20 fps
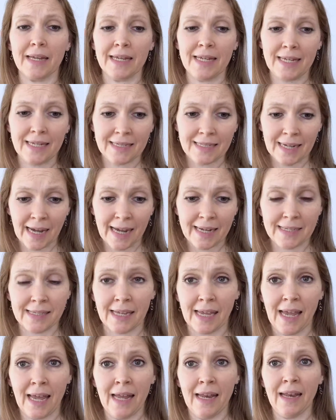he dies
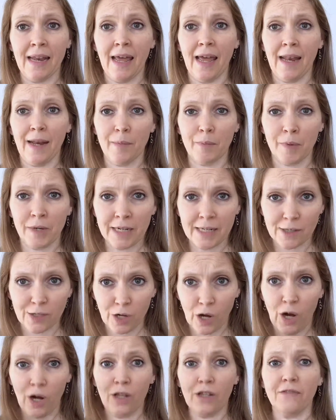again, and it brings
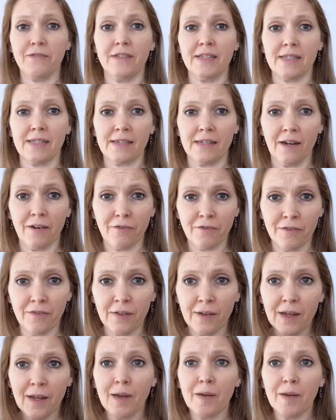all of the stuff